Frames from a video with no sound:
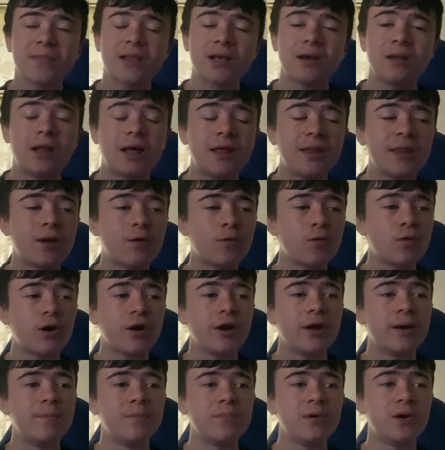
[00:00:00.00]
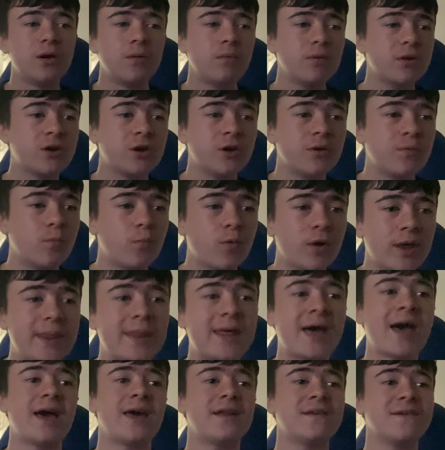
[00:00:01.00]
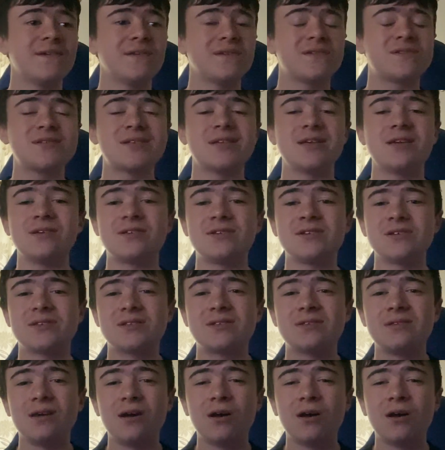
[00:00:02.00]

Like, they were on him, but we couldn't win the headers. It's just.